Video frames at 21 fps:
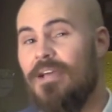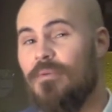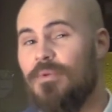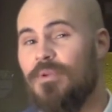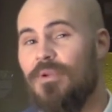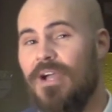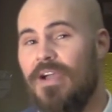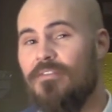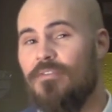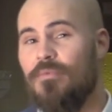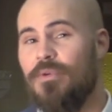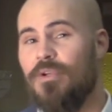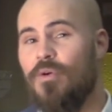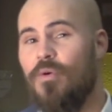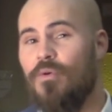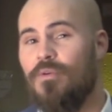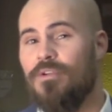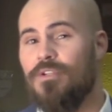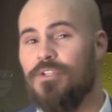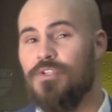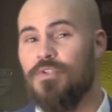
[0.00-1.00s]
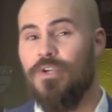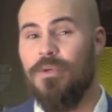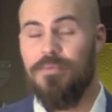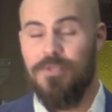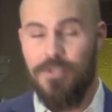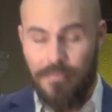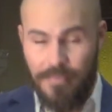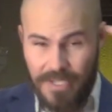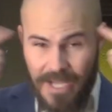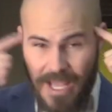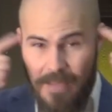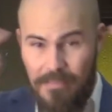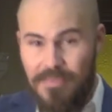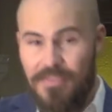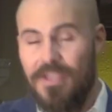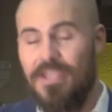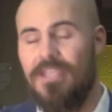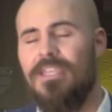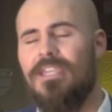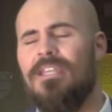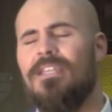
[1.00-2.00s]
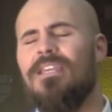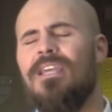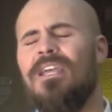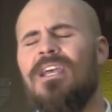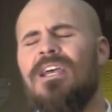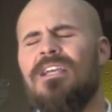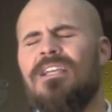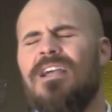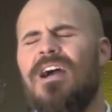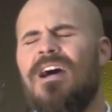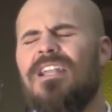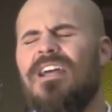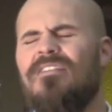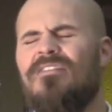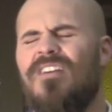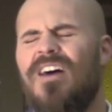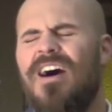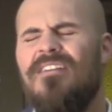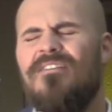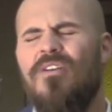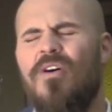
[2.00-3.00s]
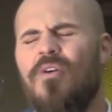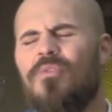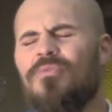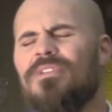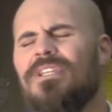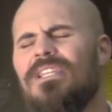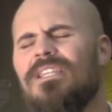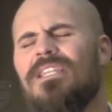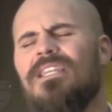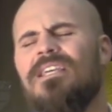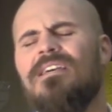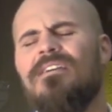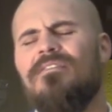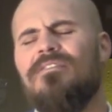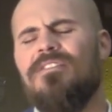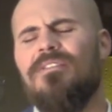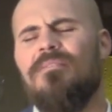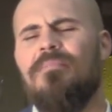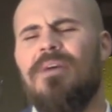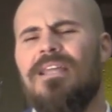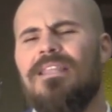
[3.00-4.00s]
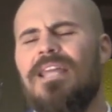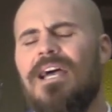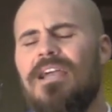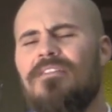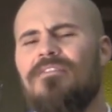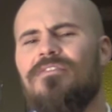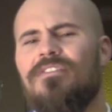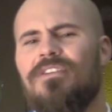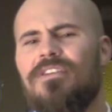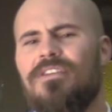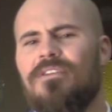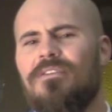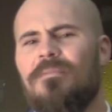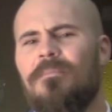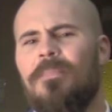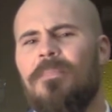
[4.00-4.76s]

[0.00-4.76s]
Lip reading: We don't have it recorded in Scripture, but I'm thinking, God, I've only lived my life for you.